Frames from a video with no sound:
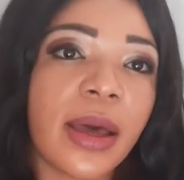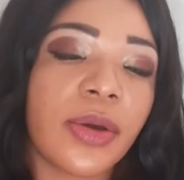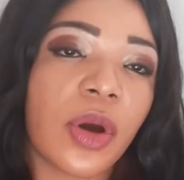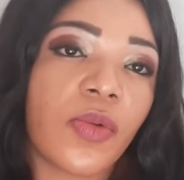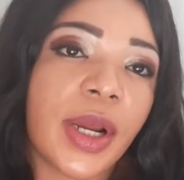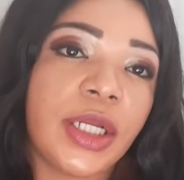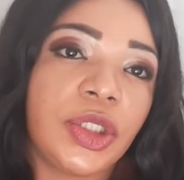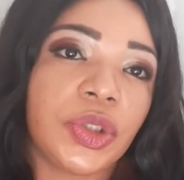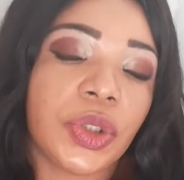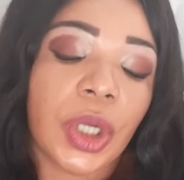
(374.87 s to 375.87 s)
and you're ready
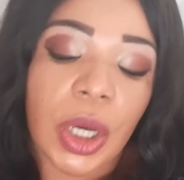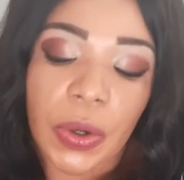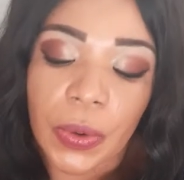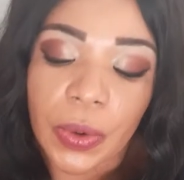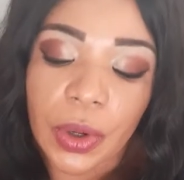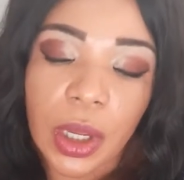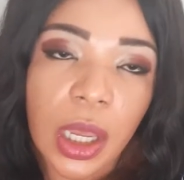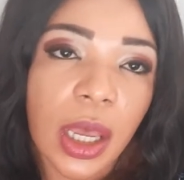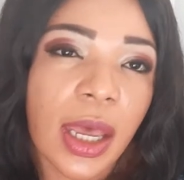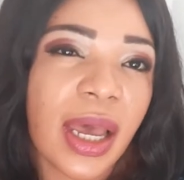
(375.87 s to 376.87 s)
to go
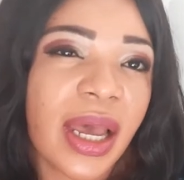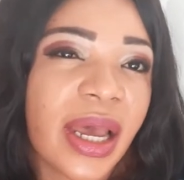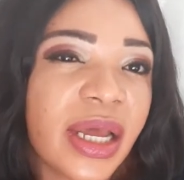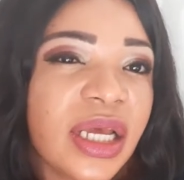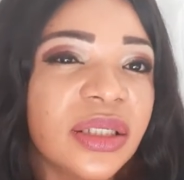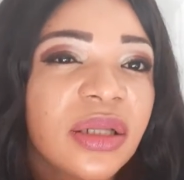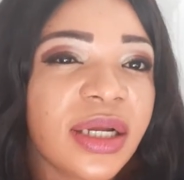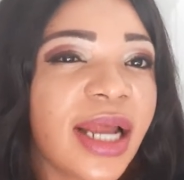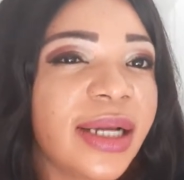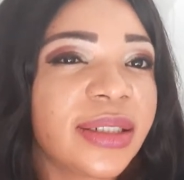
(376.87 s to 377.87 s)
uh, it's
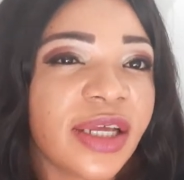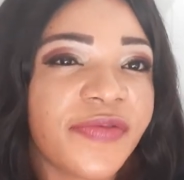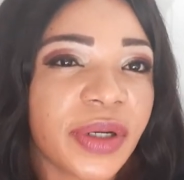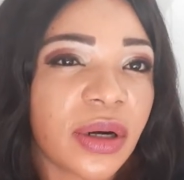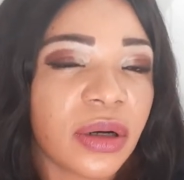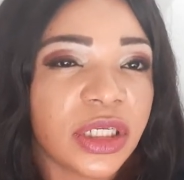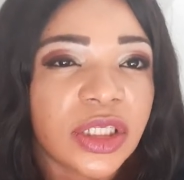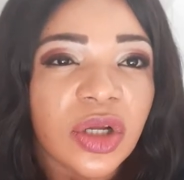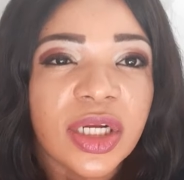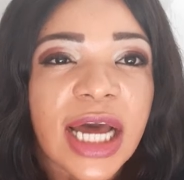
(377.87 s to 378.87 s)
not that difficult
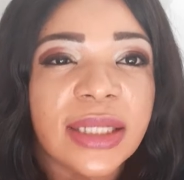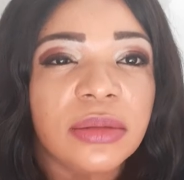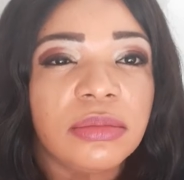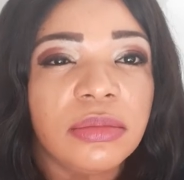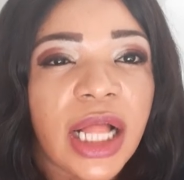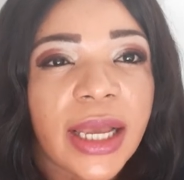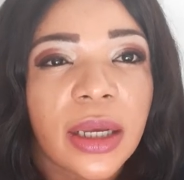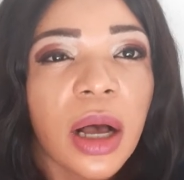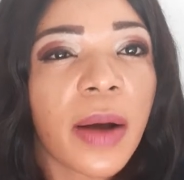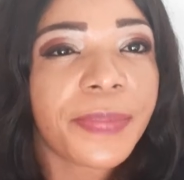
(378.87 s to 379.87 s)
it's not that
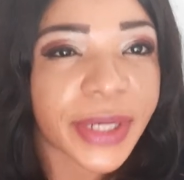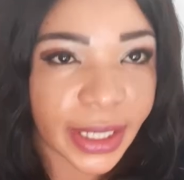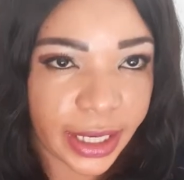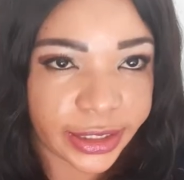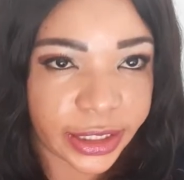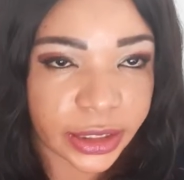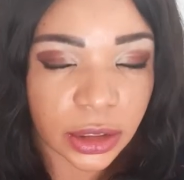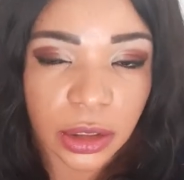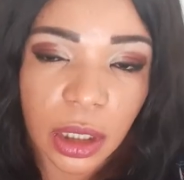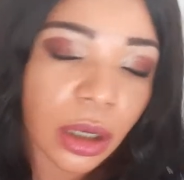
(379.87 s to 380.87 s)
like complicated
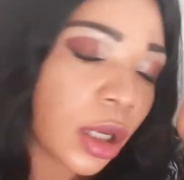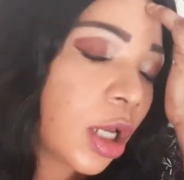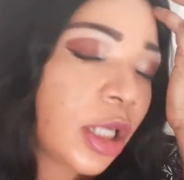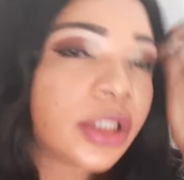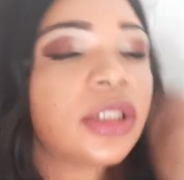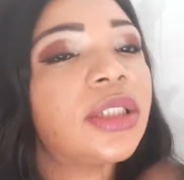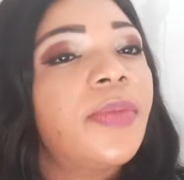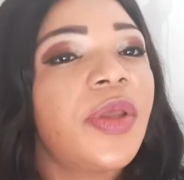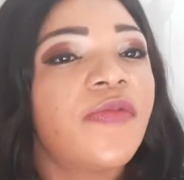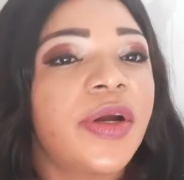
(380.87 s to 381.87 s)
you know it's just
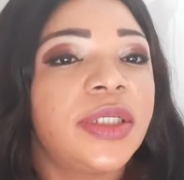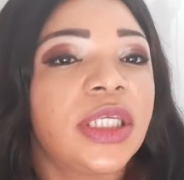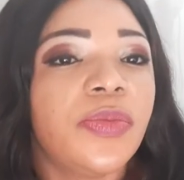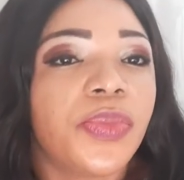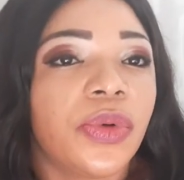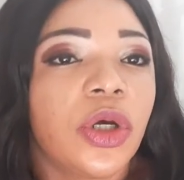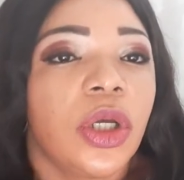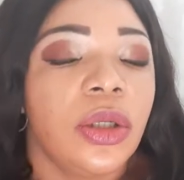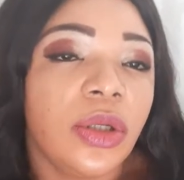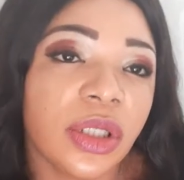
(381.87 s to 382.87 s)
something very simple
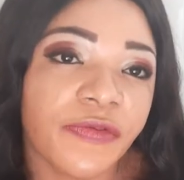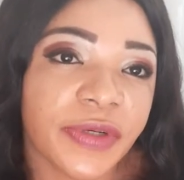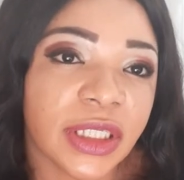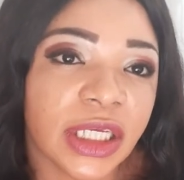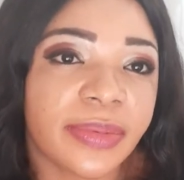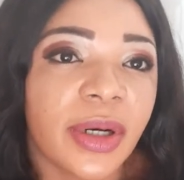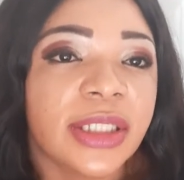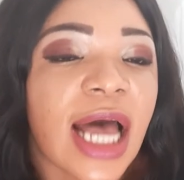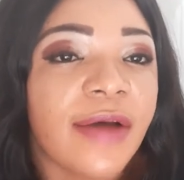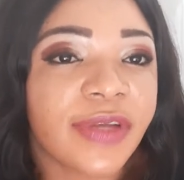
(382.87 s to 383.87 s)
use it for six
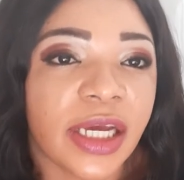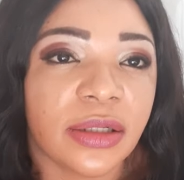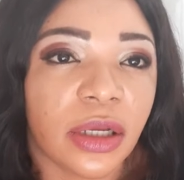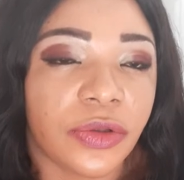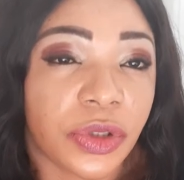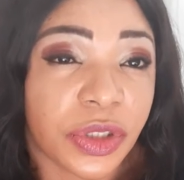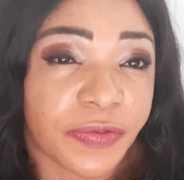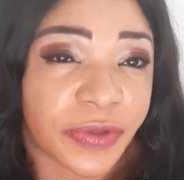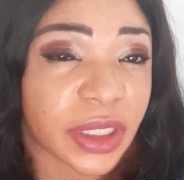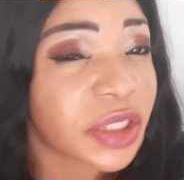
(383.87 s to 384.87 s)
months after you use
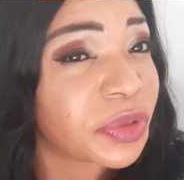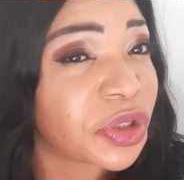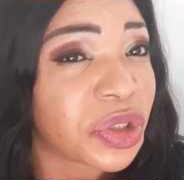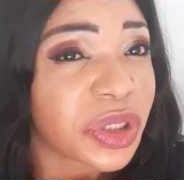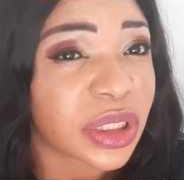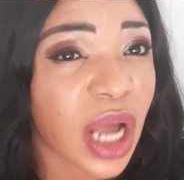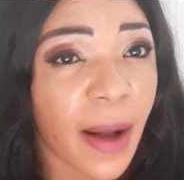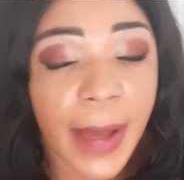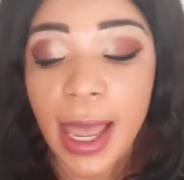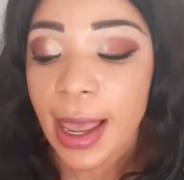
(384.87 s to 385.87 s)
it for six months you
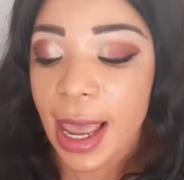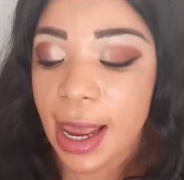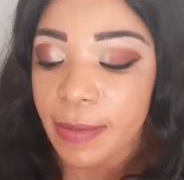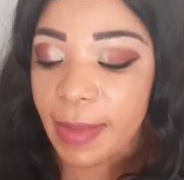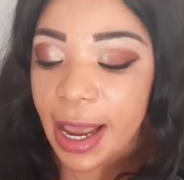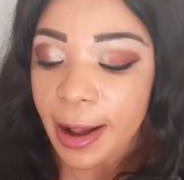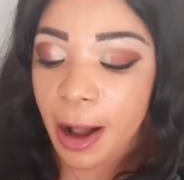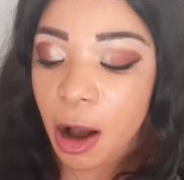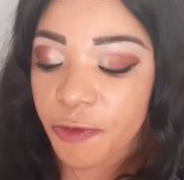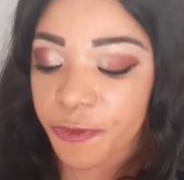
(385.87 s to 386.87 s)
stop and my
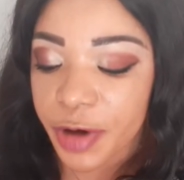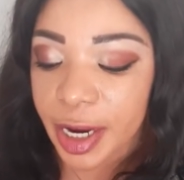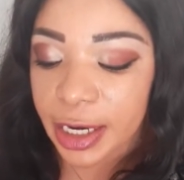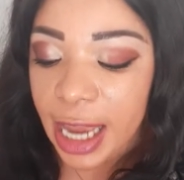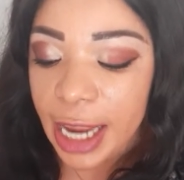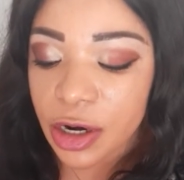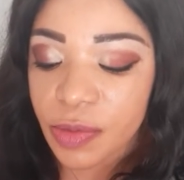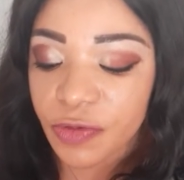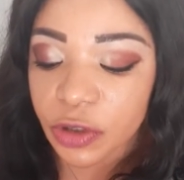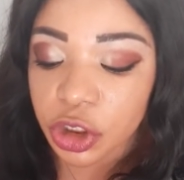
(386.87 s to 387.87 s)
girlfriend i know
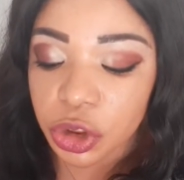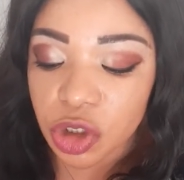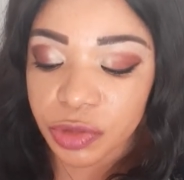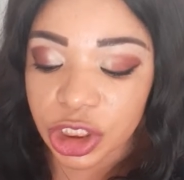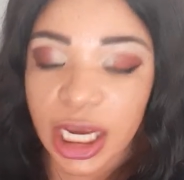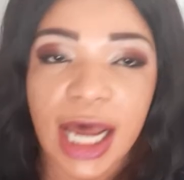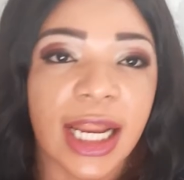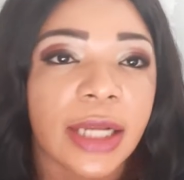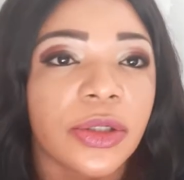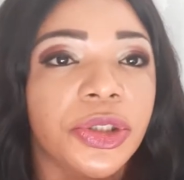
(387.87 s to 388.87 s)
before she told me she had
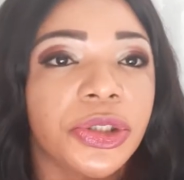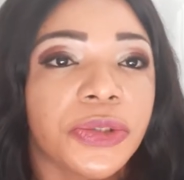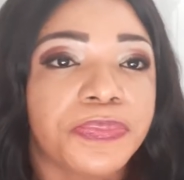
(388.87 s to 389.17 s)
like little